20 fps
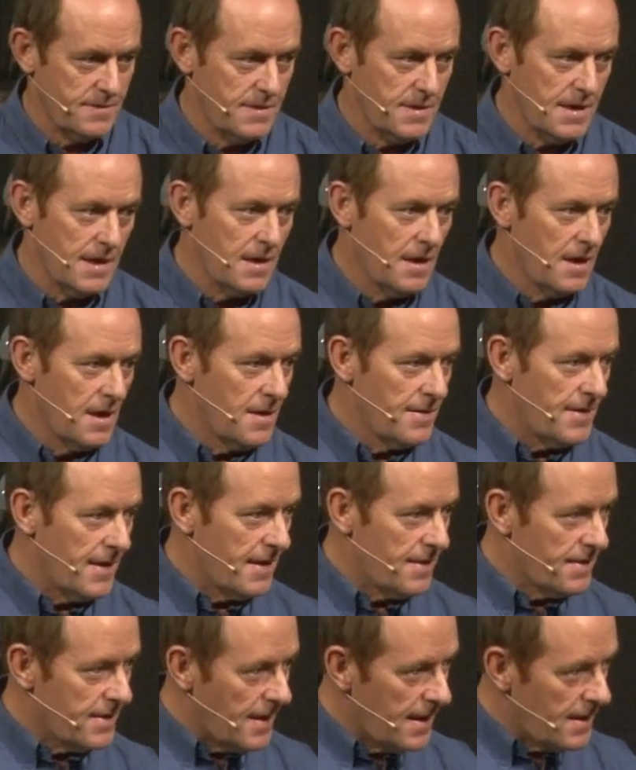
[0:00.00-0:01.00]
That
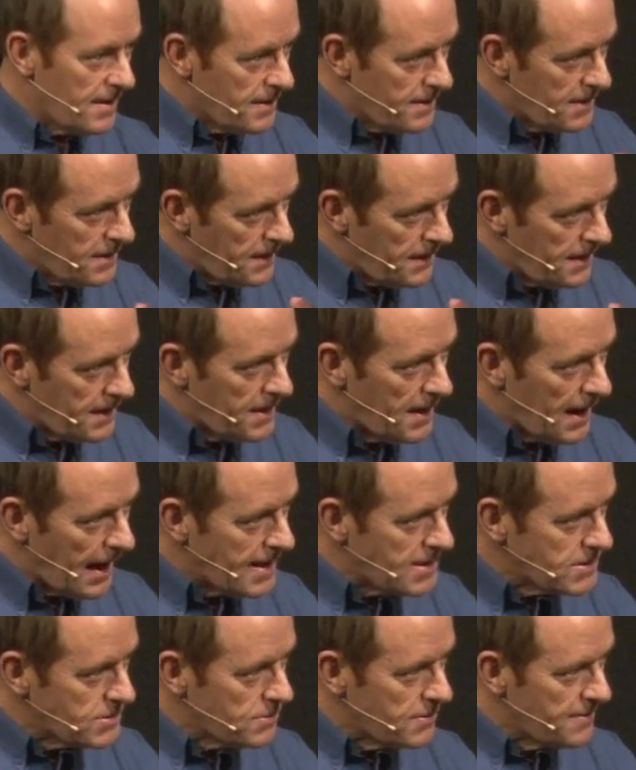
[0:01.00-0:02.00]
the
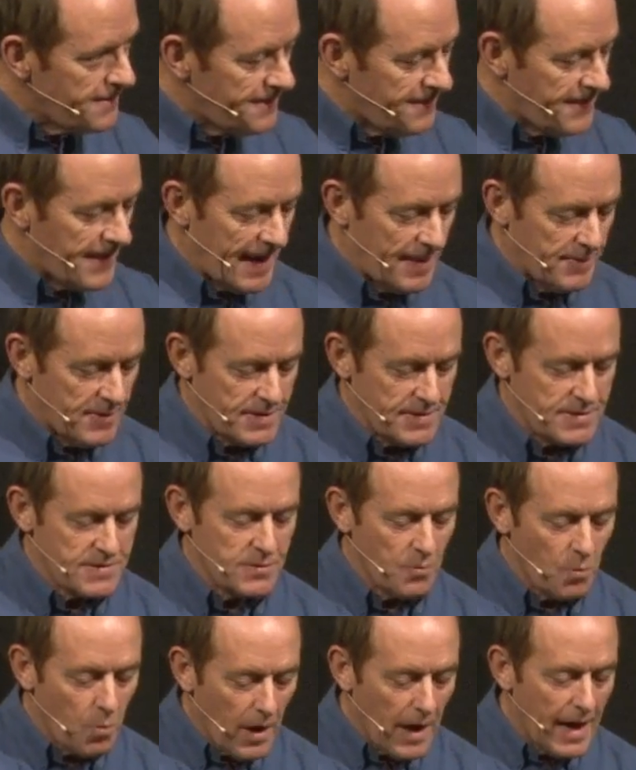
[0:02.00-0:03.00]
nature of familyness,
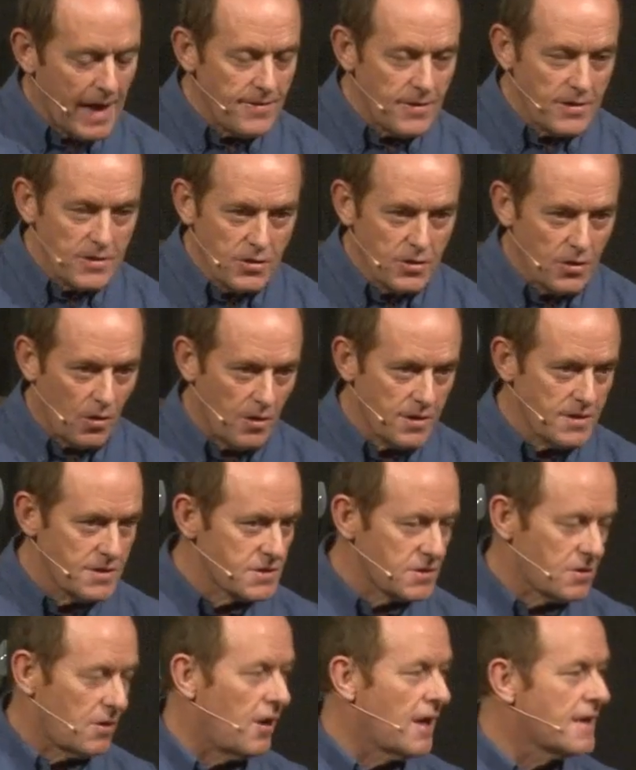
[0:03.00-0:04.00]
the way that God has
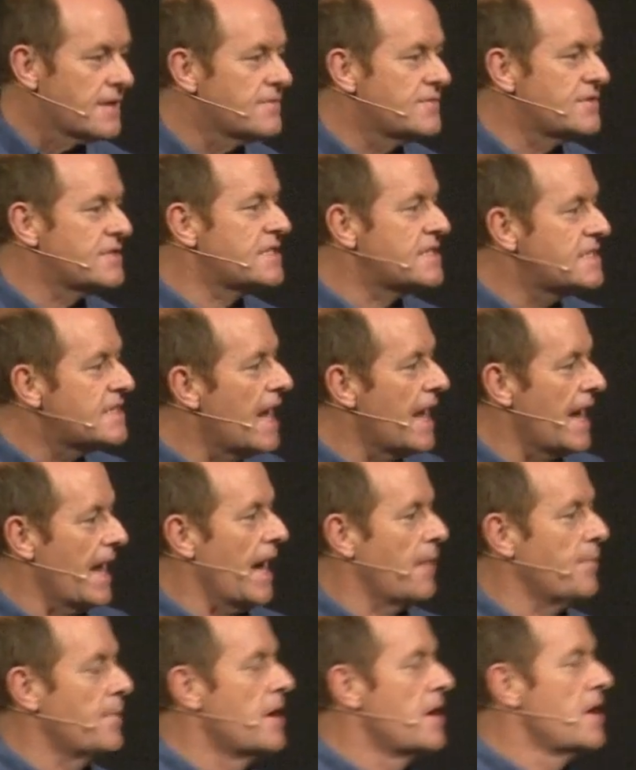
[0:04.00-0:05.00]
kind of set
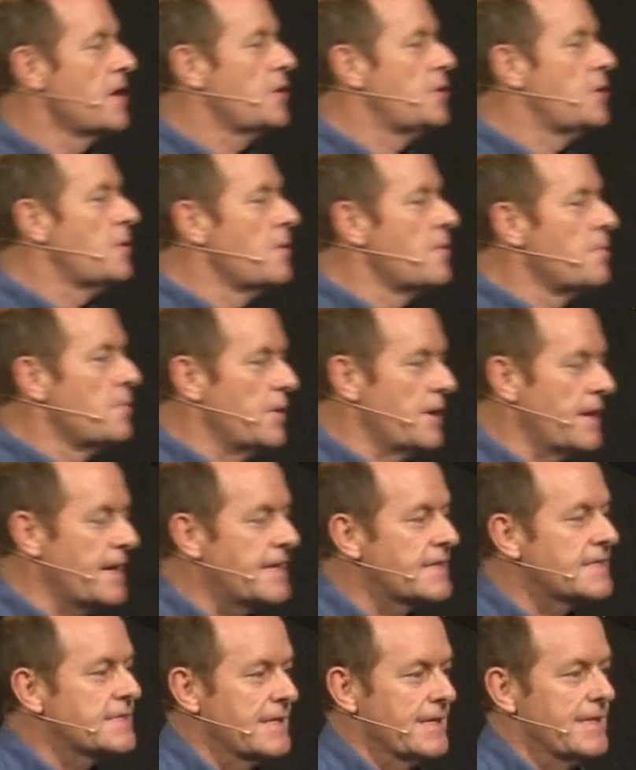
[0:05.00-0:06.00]
up human
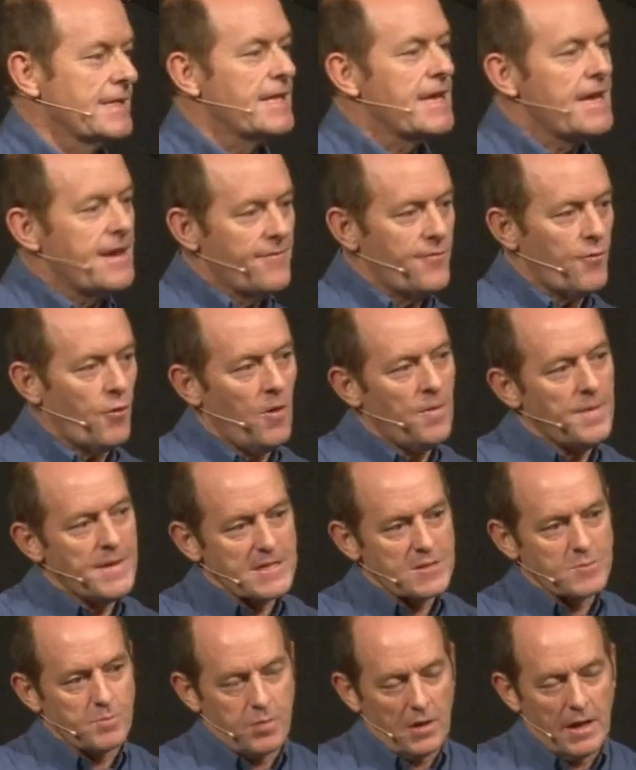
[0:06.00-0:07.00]
beings to live on
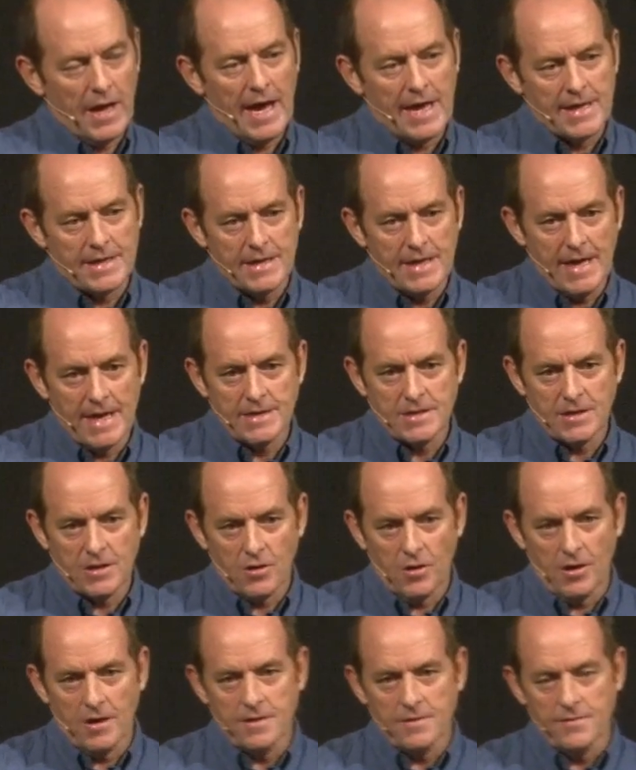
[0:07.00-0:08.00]
this planet and to
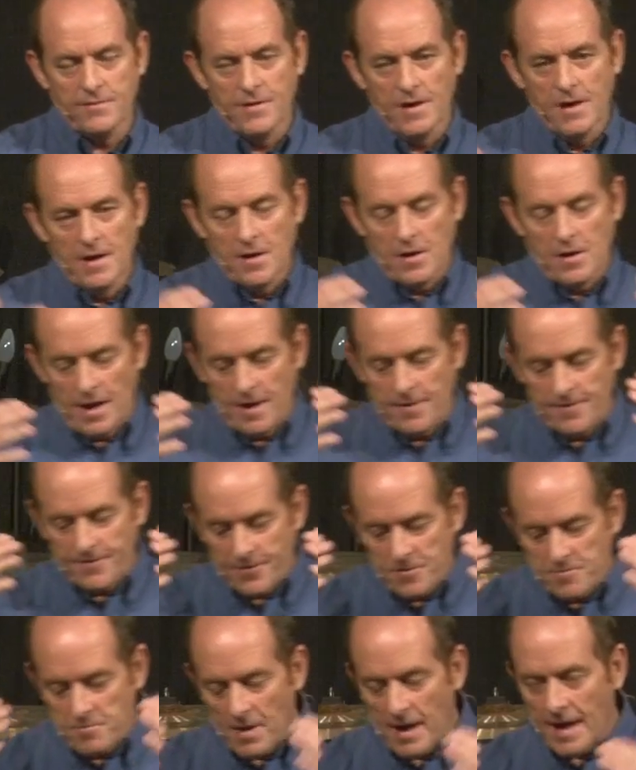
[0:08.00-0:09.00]
kind of,
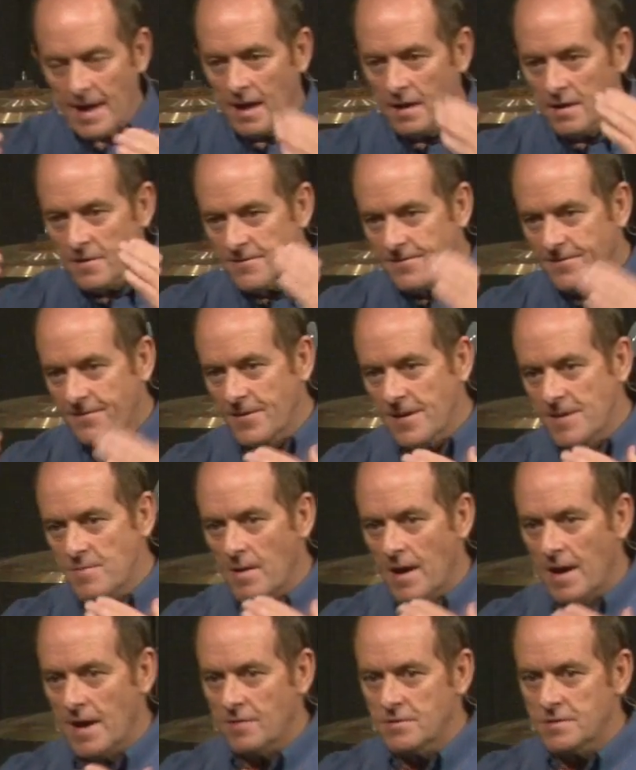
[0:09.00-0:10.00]
for a male and
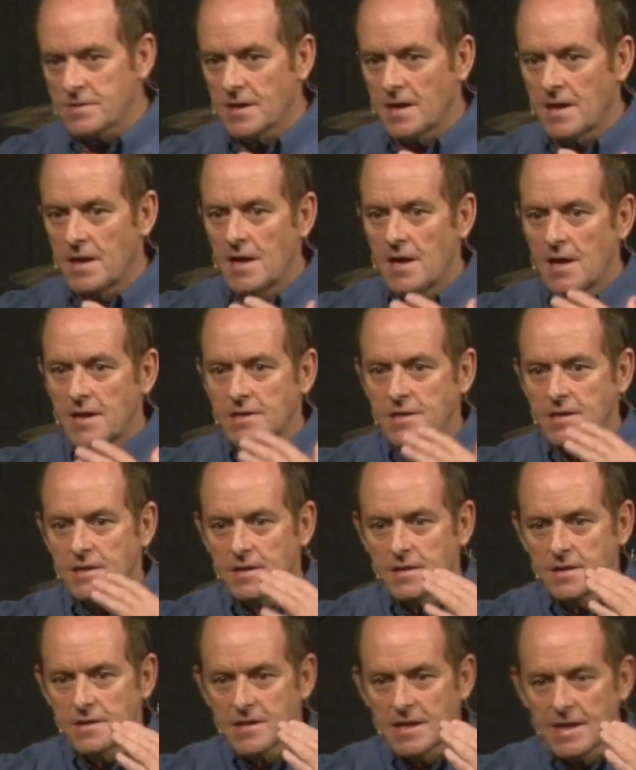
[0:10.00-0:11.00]
female
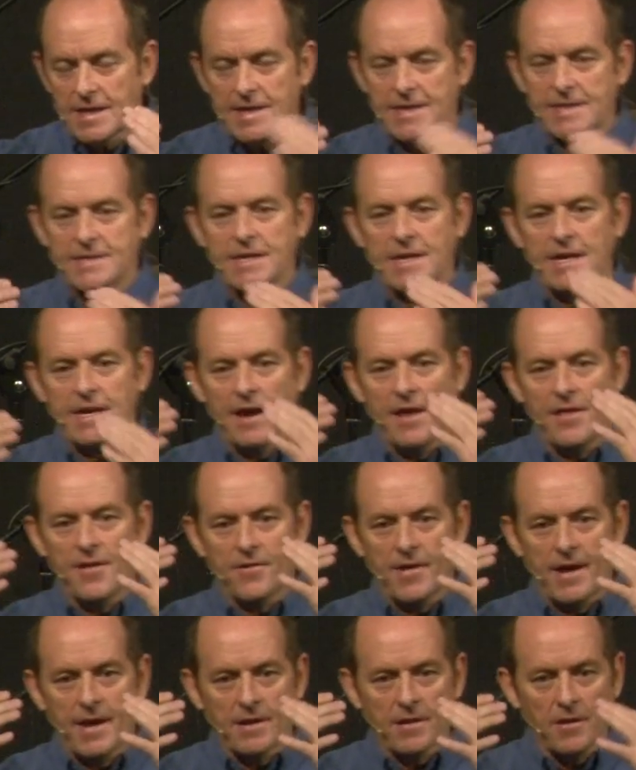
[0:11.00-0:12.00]
to get together
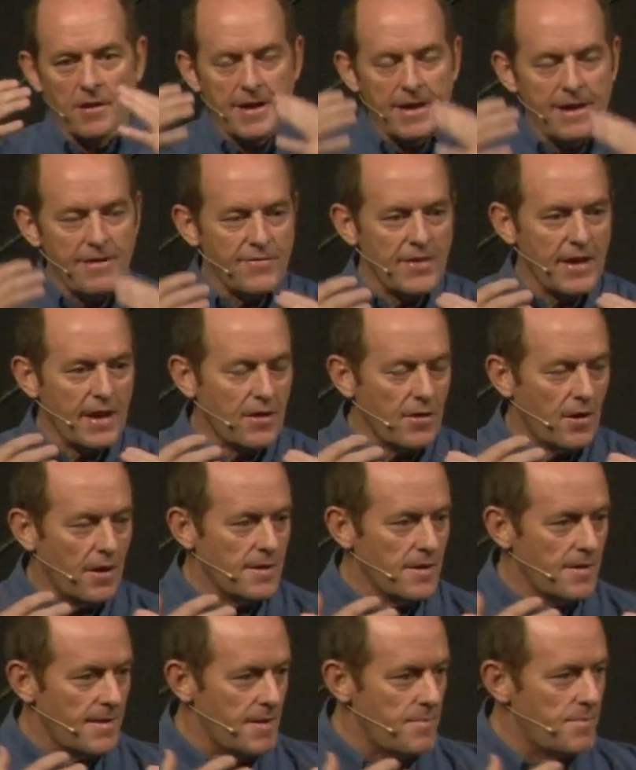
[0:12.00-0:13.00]
and leave their
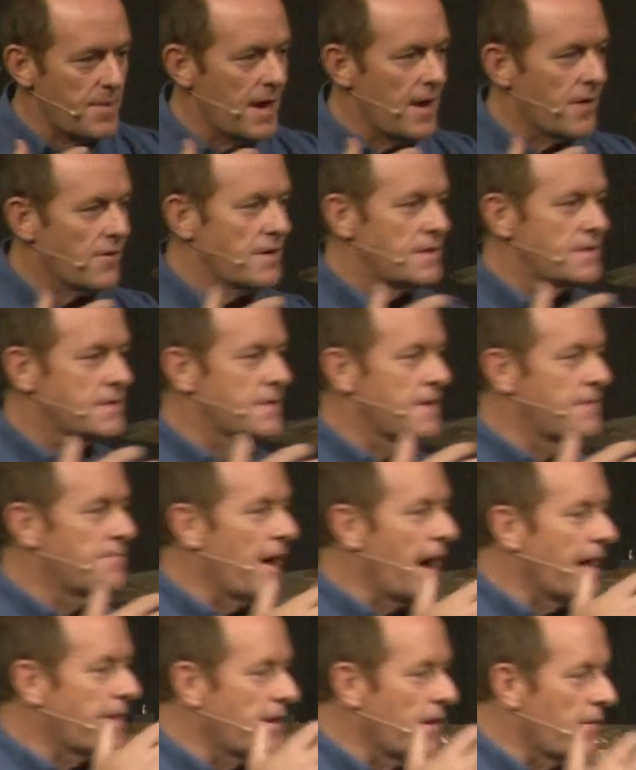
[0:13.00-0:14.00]
kind of their parents and
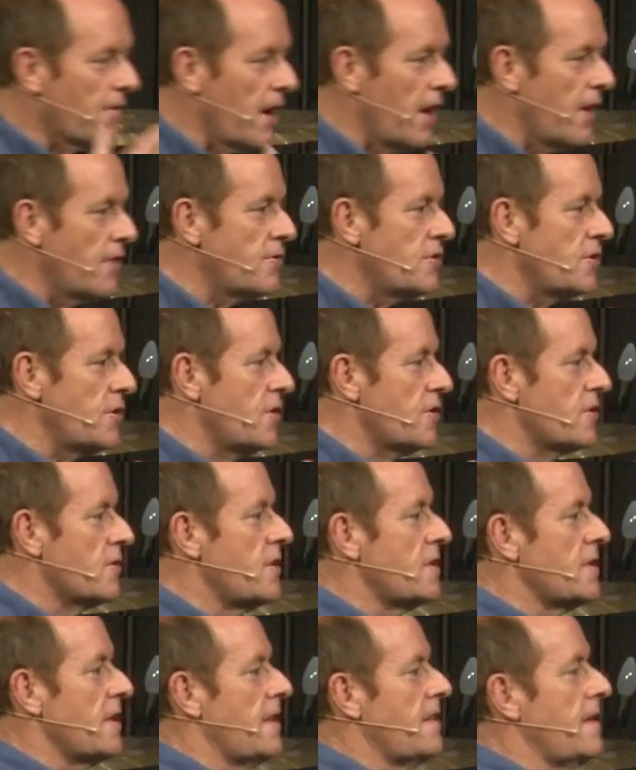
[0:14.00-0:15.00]
make their own
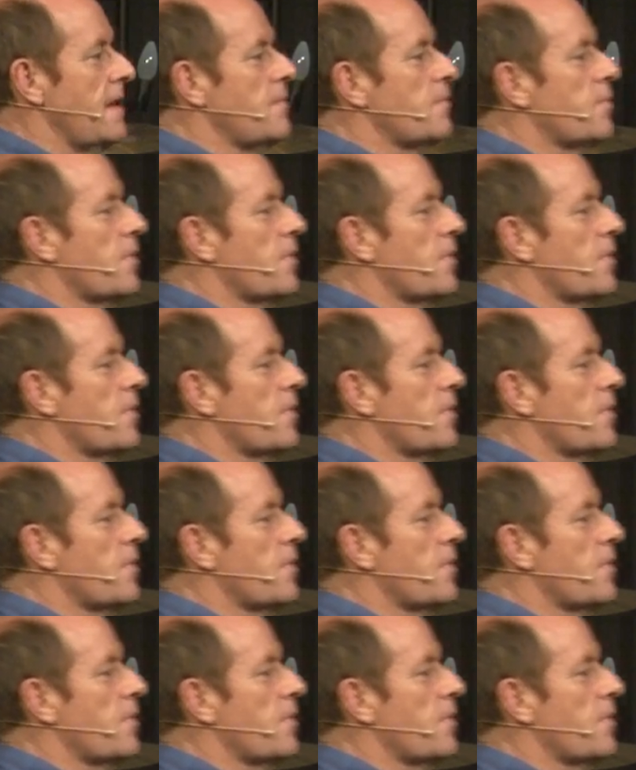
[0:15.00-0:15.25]
unit and then